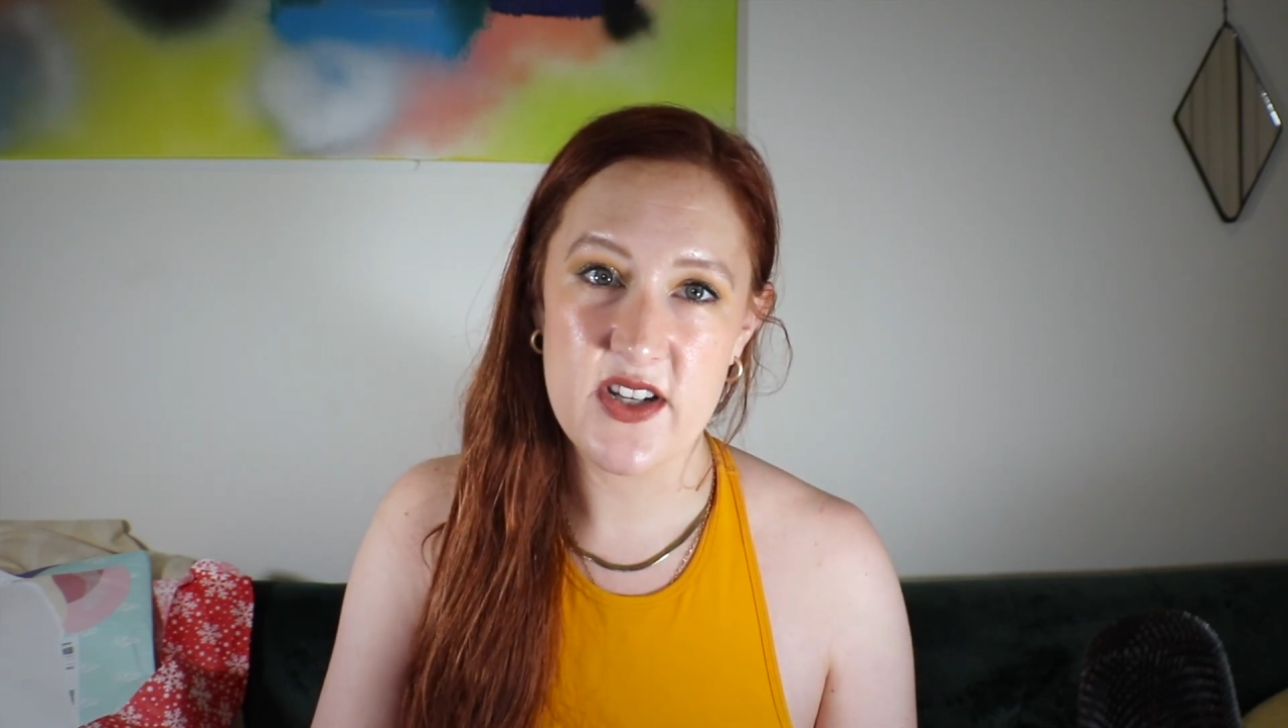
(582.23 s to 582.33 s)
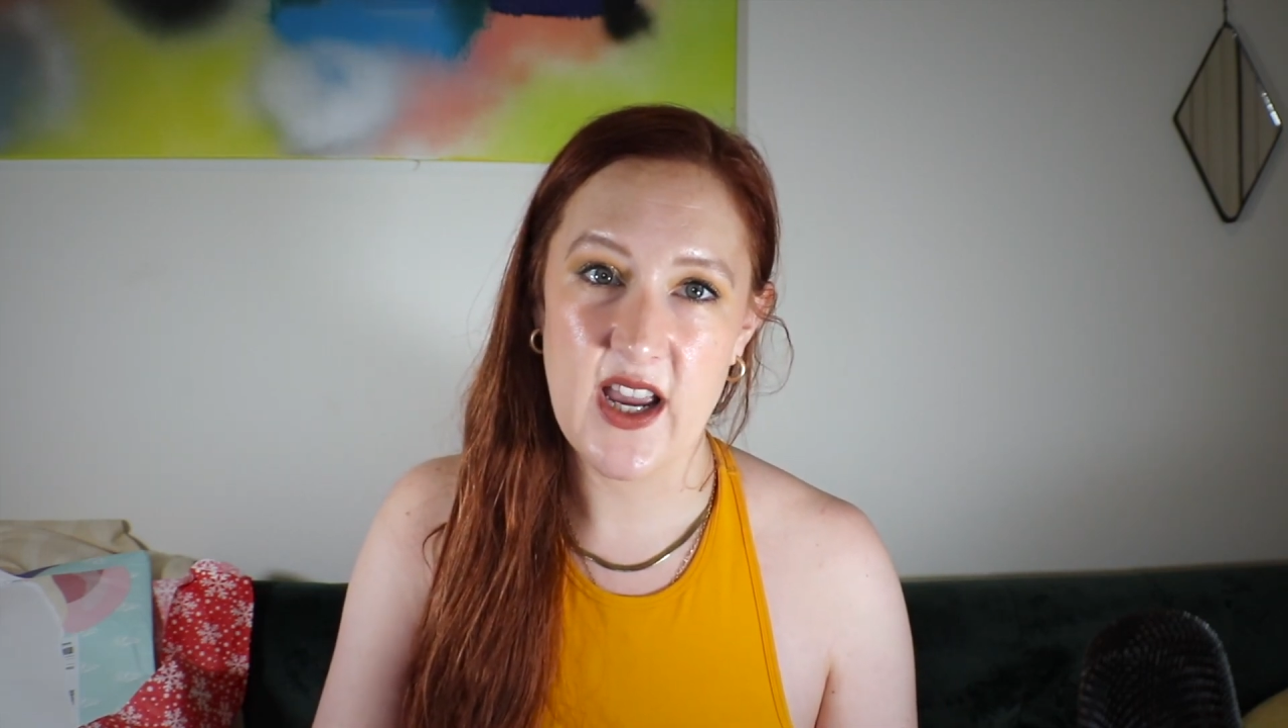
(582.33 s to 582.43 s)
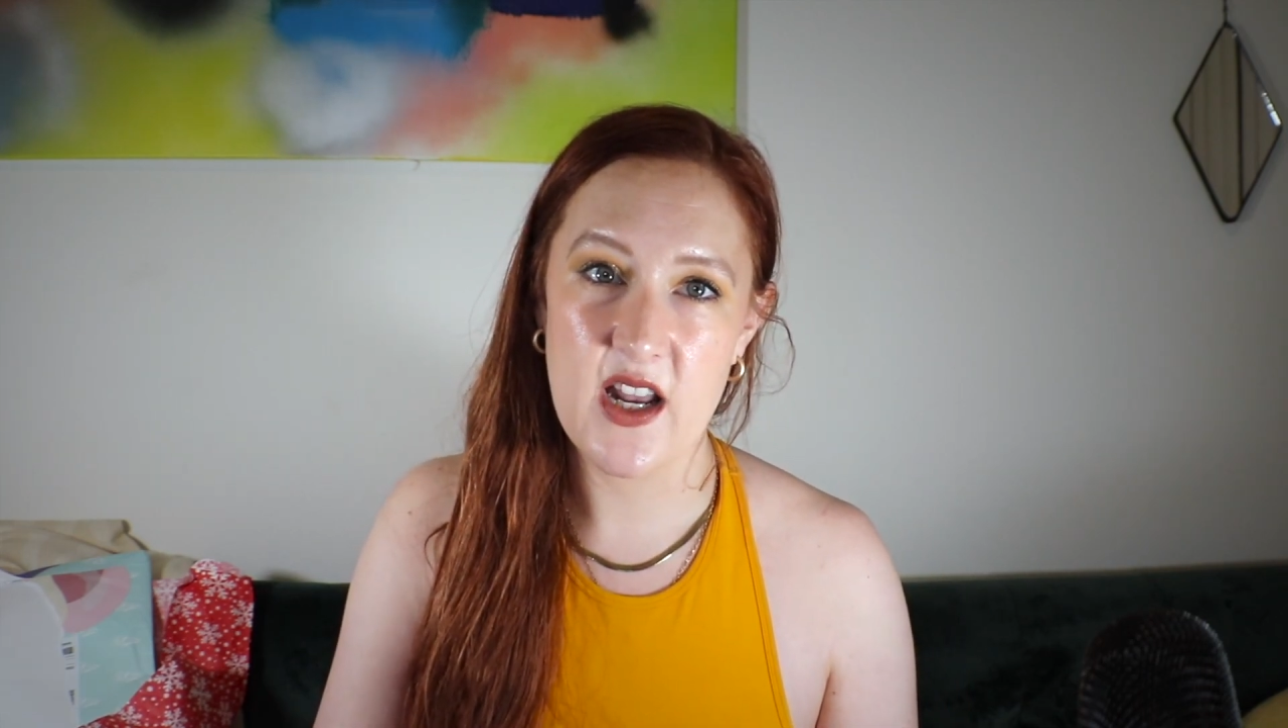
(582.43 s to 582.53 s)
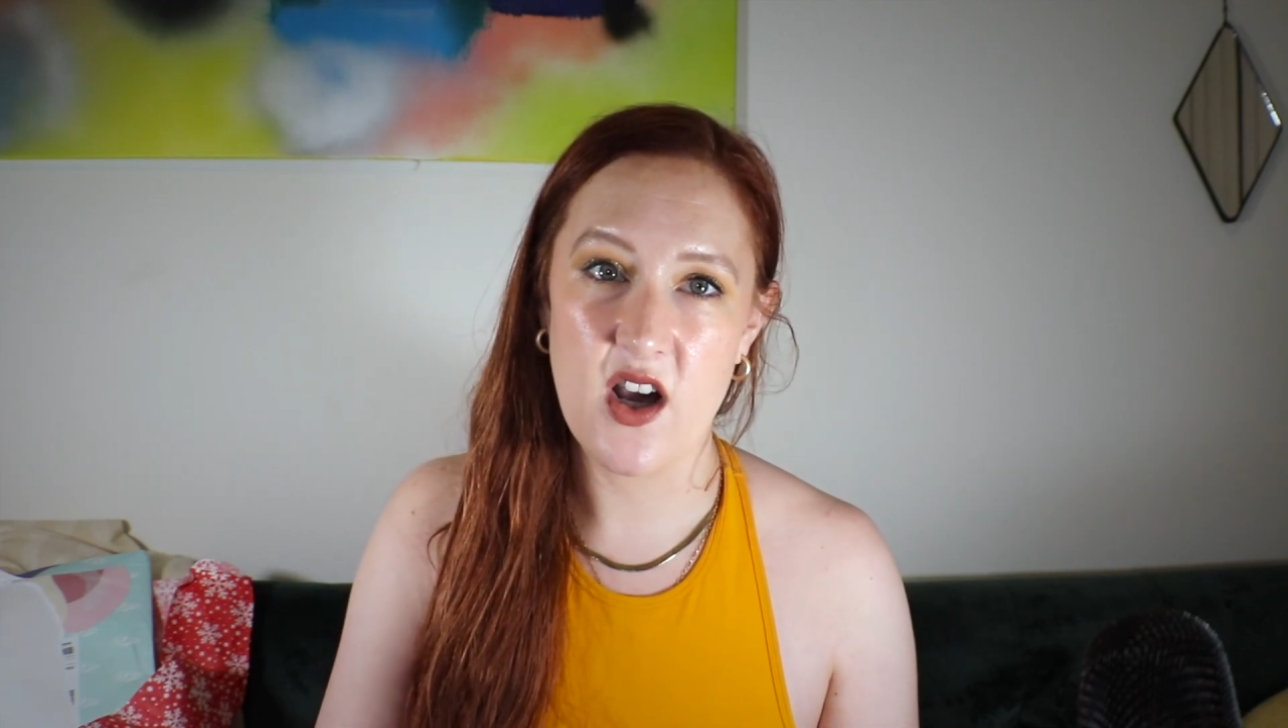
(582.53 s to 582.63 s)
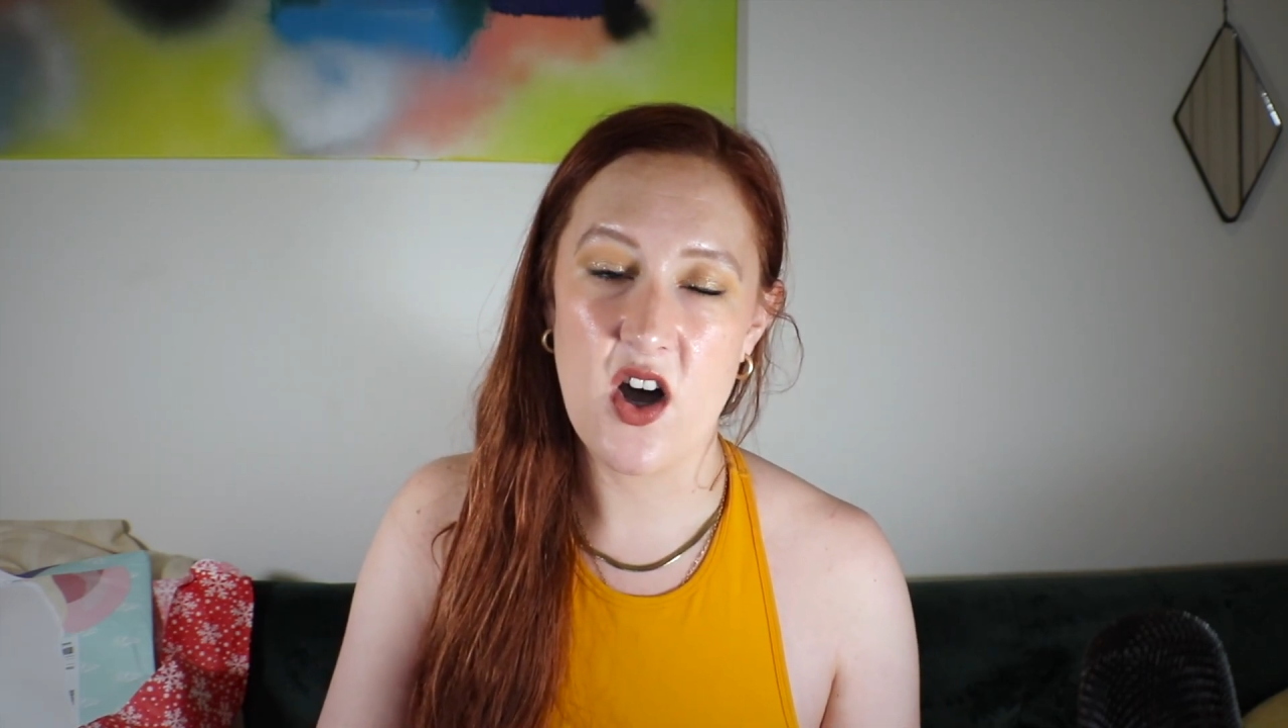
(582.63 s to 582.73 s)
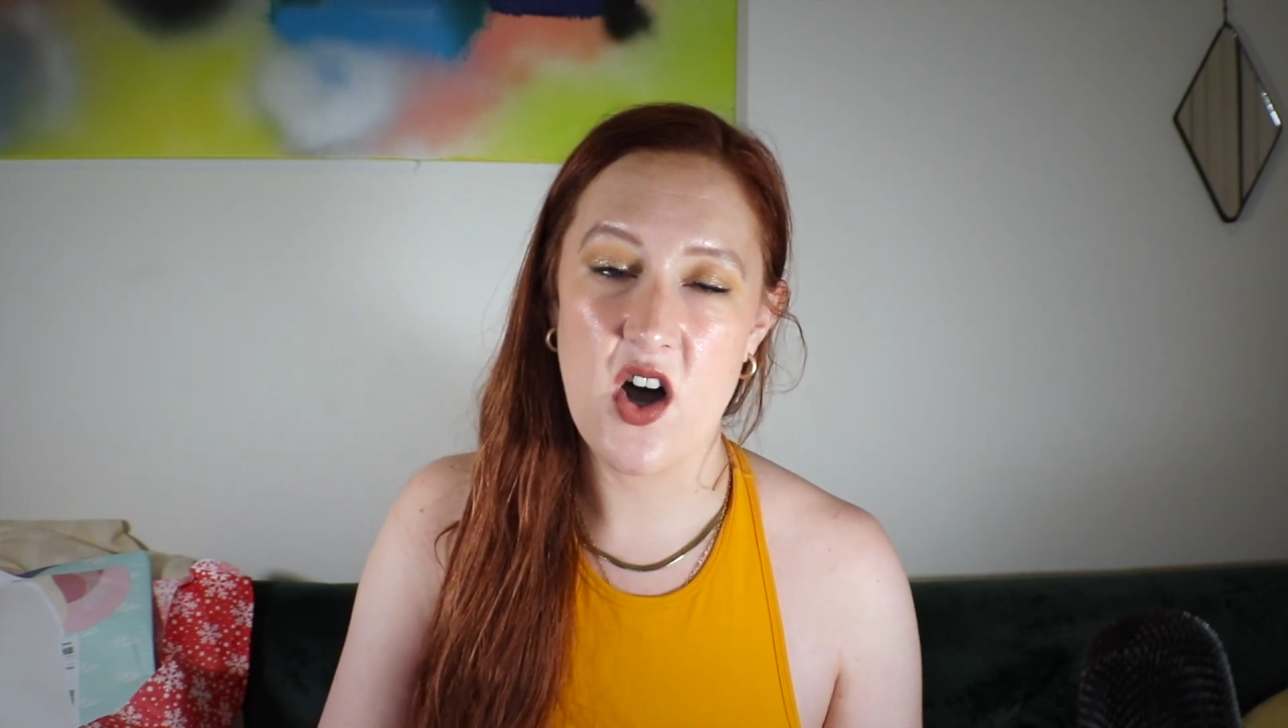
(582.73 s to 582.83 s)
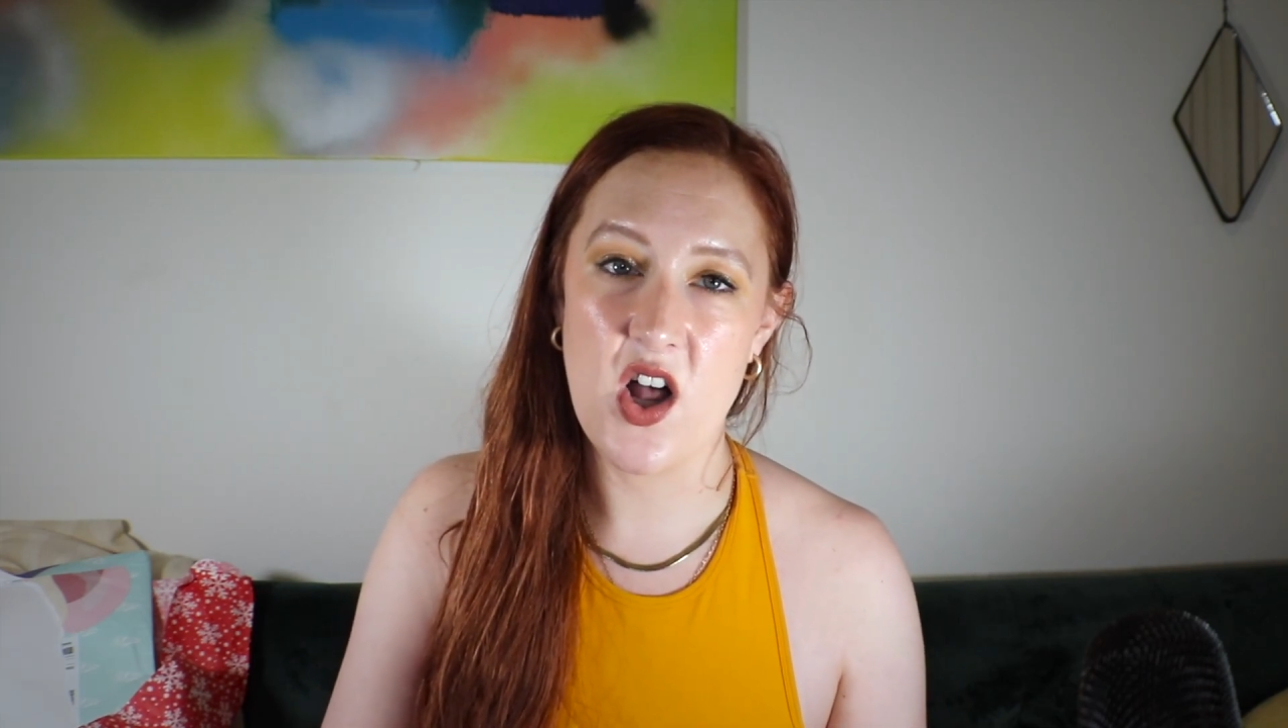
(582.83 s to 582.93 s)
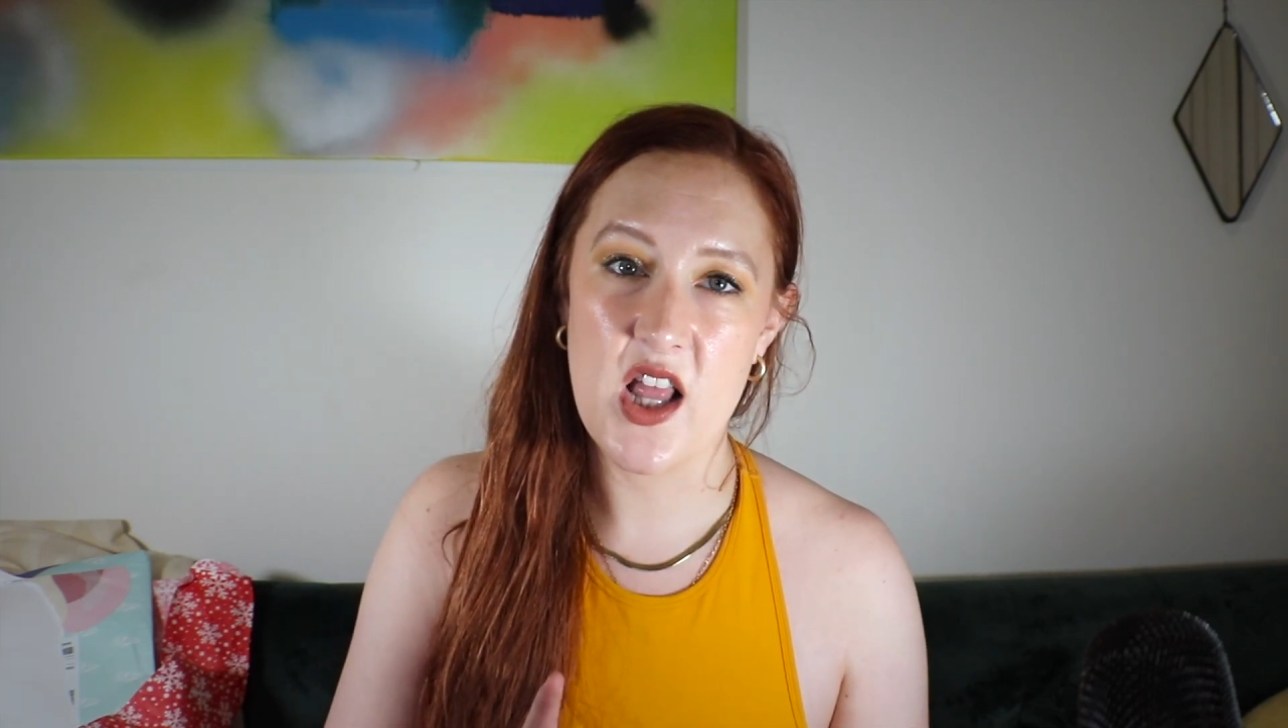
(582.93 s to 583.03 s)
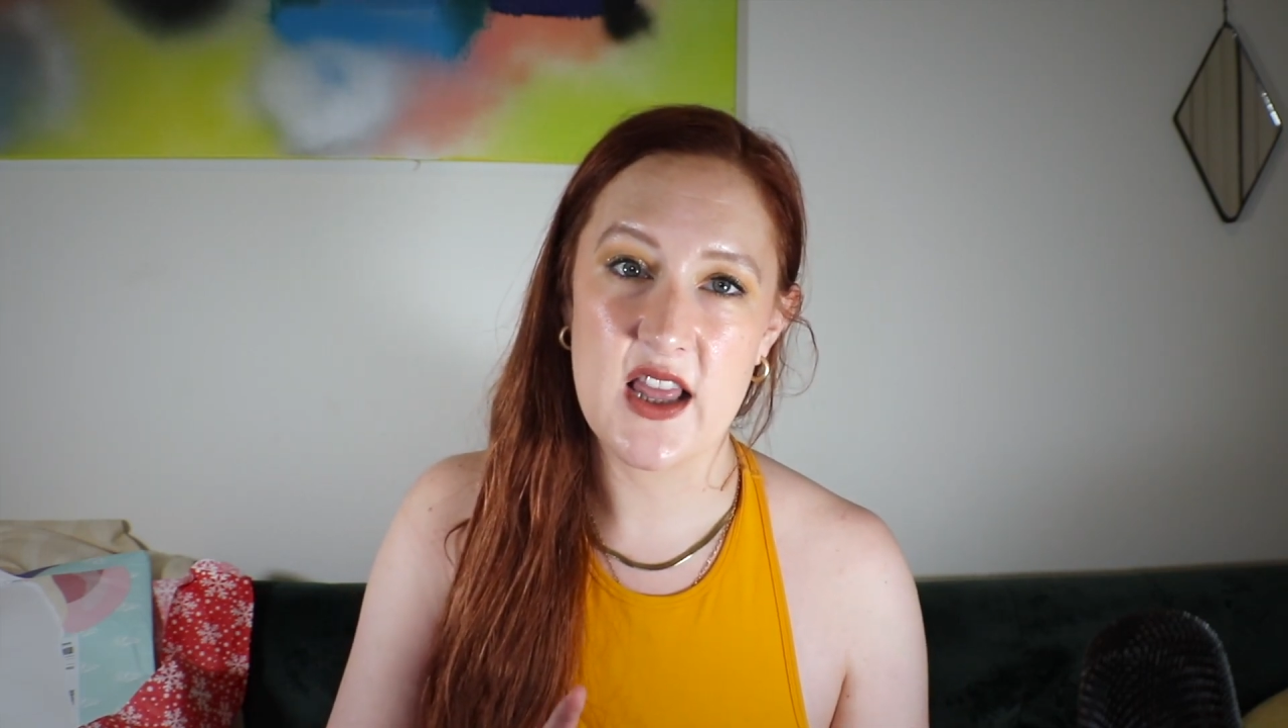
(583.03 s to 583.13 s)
channel,